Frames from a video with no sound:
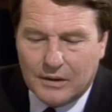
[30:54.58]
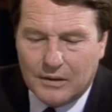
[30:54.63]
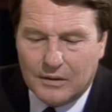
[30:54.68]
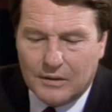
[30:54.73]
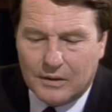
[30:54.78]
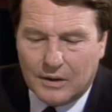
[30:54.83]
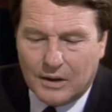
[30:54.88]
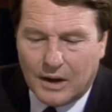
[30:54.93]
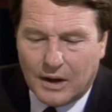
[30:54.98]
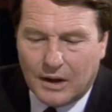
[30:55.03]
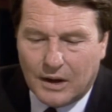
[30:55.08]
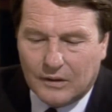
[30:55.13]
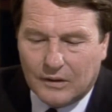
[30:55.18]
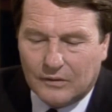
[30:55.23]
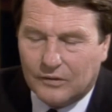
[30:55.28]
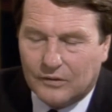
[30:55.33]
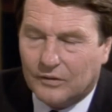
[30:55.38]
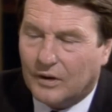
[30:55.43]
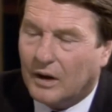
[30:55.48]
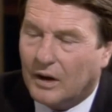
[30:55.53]
the
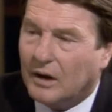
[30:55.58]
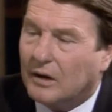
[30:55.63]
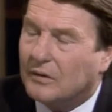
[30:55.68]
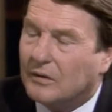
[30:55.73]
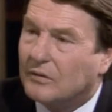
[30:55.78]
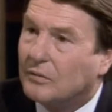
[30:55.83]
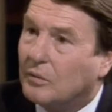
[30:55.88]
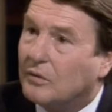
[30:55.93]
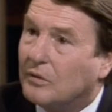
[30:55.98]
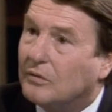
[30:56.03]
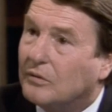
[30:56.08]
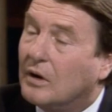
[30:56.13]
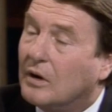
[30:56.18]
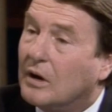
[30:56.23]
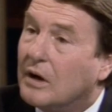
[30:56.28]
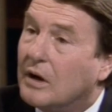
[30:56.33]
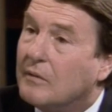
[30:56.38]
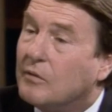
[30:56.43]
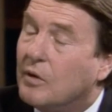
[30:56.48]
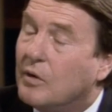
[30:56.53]
United States was
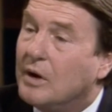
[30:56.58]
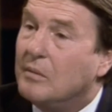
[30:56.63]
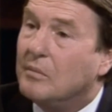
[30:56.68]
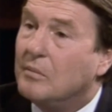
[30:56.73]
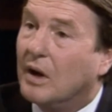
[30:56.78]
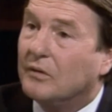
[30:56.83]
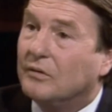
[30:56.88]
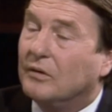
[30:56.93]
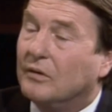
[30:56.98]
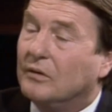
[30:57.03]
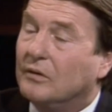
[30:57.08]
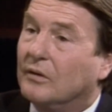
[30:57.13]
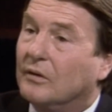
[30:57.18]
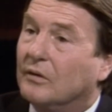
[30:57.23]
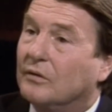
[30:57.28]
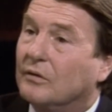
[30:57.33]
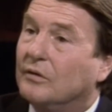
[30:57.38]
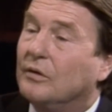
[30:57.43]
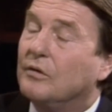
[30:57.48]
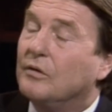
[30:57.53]
delivering
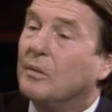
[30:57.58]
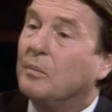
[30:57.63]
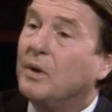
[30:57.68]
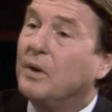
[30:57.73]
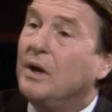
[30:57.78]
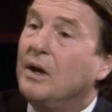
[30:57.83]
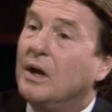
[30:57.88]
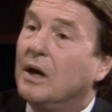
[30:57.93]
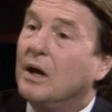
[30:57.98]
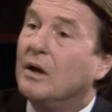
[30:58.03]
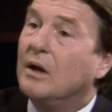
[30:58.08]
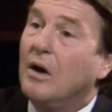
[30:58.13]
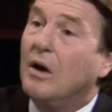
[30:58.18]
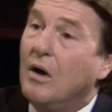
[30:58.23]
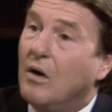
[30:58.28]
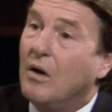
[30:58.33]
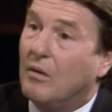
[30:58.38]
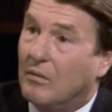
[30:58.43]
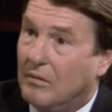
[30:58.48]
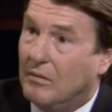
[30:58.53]
messages to the
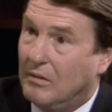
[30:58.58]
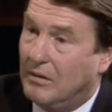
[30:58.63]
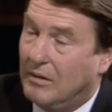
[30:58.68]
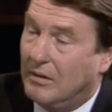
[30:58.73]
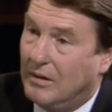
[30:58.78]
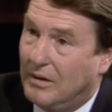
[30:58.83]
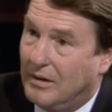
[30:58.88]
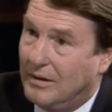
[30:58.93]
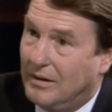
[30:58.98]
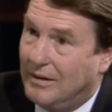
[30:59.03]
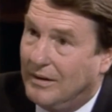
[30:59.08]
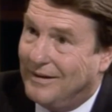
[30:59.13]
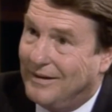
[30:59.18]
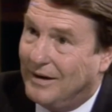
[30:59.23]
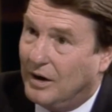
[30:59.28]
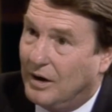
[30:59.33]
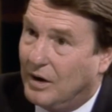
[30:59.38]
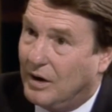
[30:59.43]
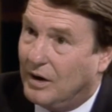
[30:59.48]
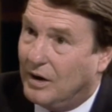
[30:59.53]
PLO
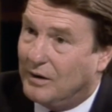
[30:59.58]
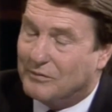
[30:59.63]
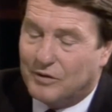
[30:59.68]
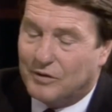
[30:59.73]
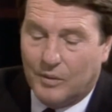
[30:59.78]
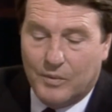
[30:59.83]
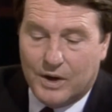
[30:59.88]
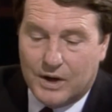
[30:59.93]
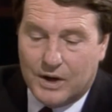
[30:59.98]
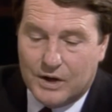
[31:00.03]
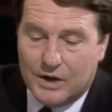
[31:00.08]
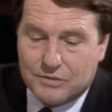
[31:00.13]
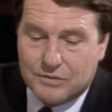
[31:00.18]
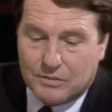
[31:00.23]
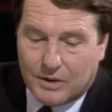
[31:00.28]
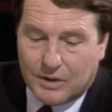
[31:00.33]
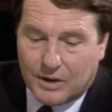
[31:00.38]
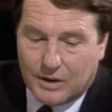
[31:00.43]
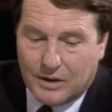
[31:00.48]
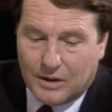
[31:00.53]
from
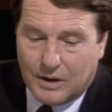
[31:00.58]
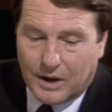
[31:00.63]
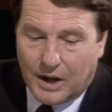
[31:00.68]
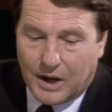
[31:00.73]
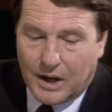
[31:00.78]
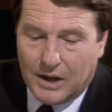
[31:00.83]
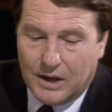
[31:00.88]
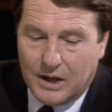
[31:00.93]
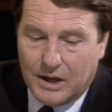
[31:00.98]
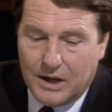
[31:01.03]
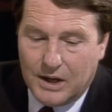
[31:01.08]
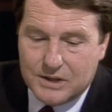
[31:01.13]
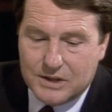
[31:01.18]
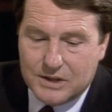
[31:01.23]
Israel, and he